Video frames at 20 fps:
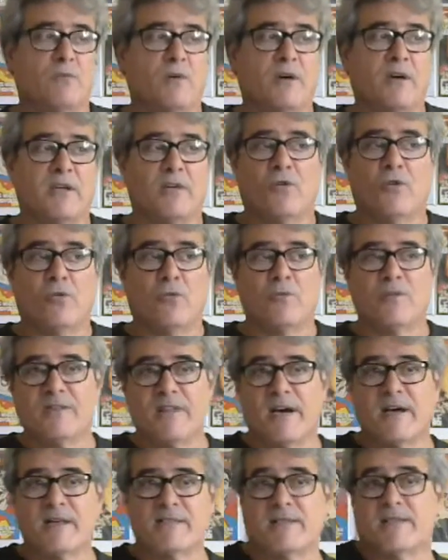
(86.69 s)
what he always
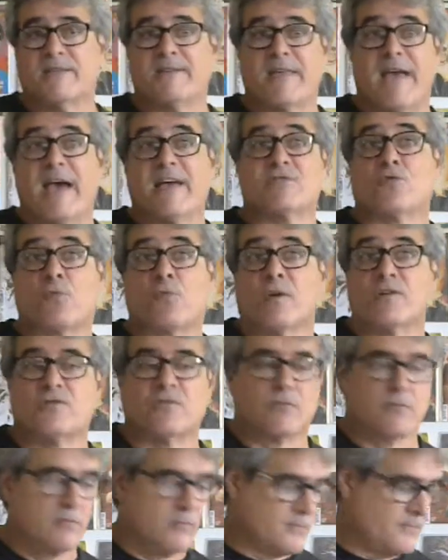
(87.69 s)
does is ask
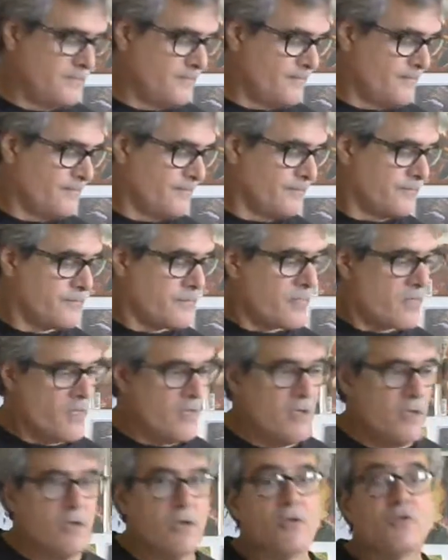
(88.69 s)
question to
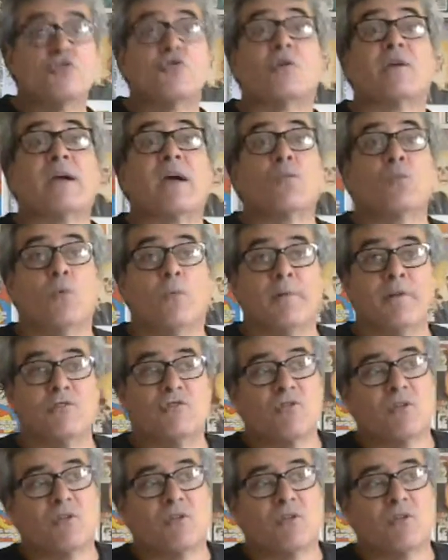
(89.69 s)
Catwoman.